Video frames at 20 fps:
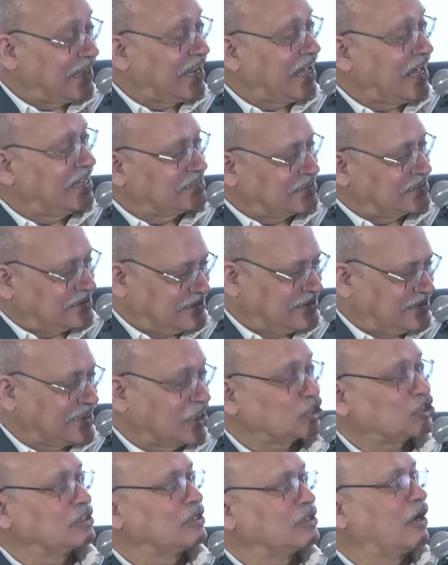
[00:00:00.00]
last
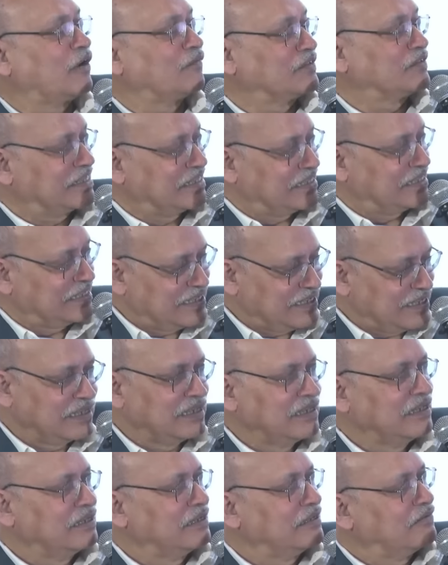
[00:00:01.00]
session of the day
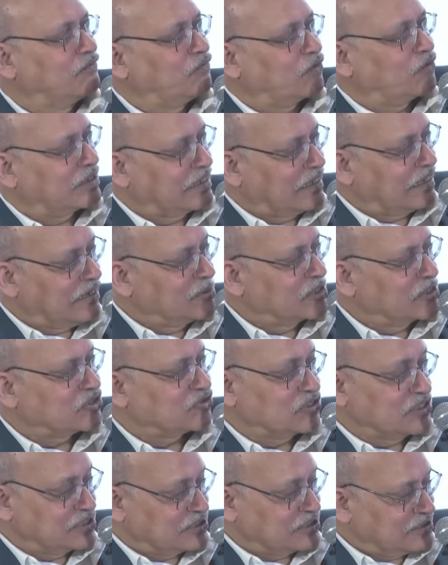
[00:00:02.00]
for deliberate
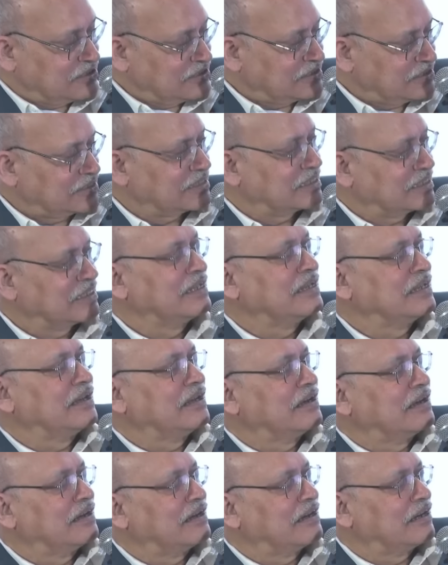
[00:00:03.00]
reasons,
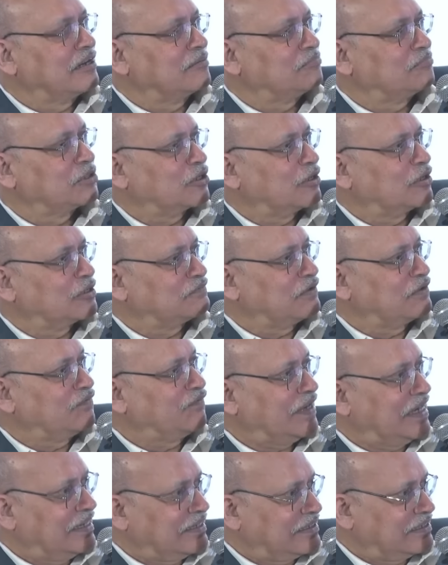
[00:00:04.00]
uh, because we
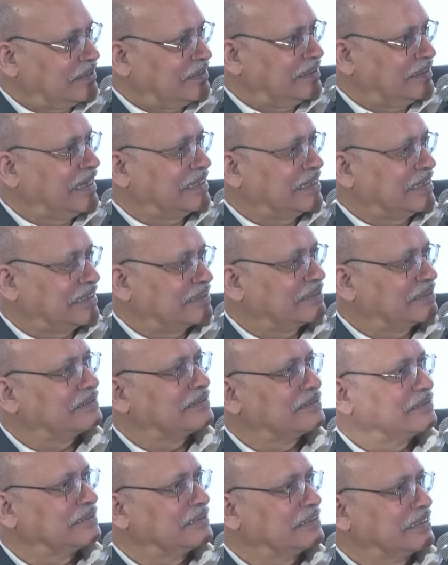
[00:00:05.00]
felt that
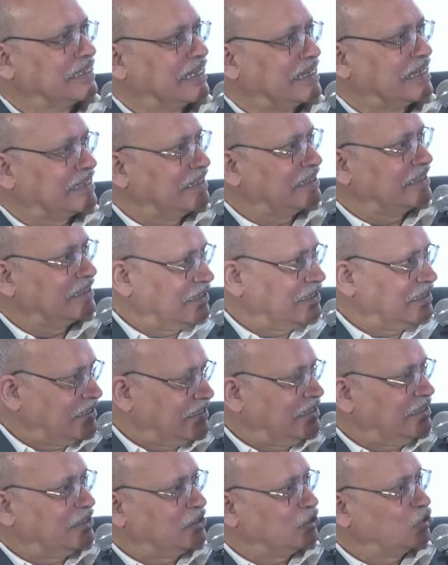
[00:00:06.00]
uh, getting
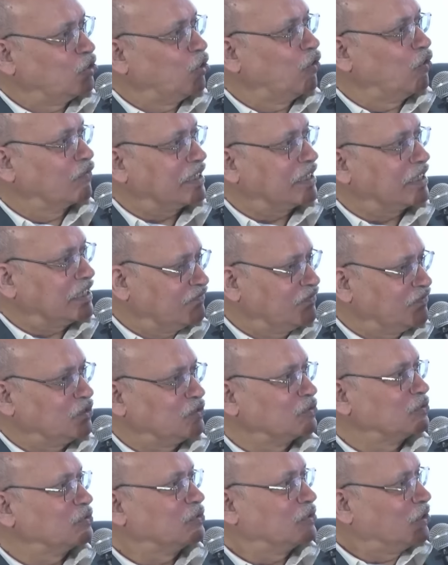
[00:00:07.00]
your
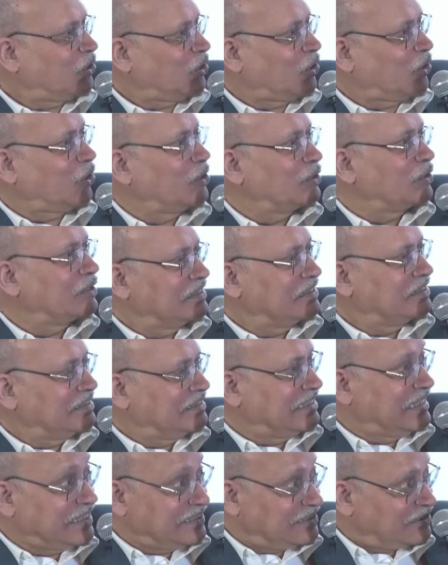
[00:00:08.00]
worldview on
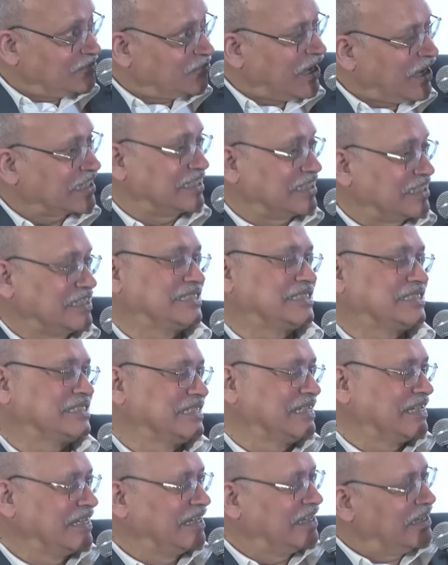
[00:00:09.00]
Indian markets
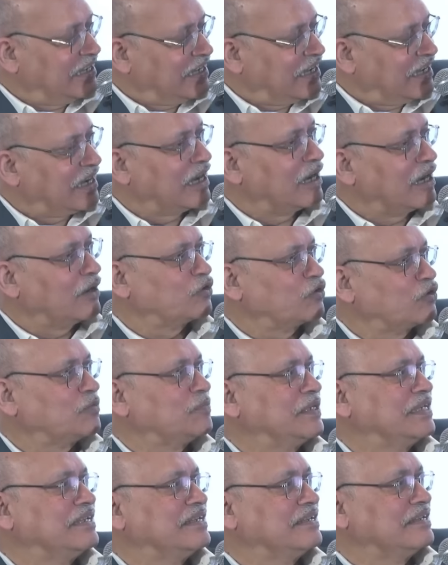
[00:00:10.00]
would
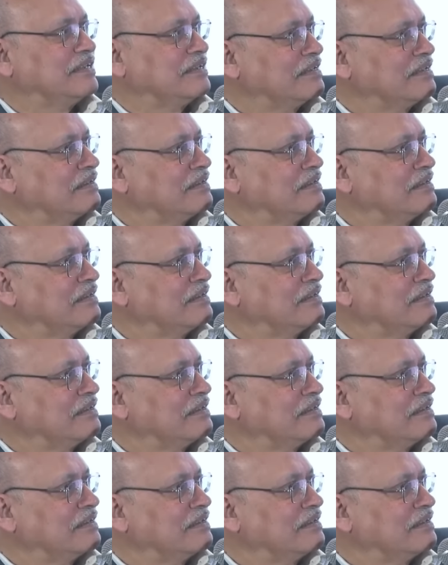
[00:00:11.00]
be